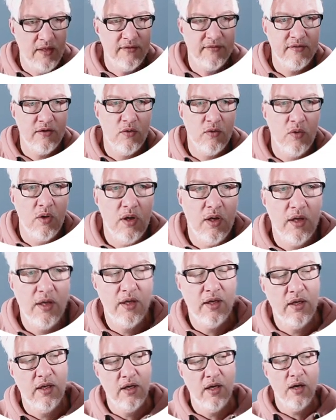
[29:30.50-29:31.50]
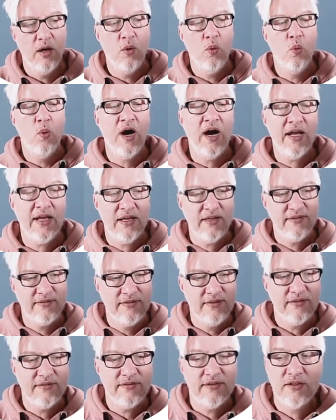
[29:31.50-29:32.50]
So why is
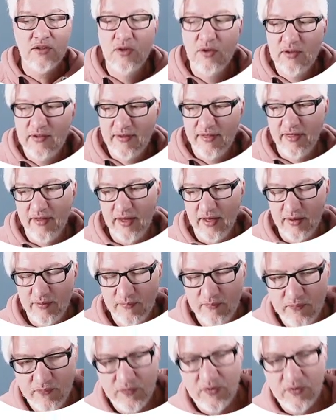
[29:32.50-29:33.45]
this a good thing?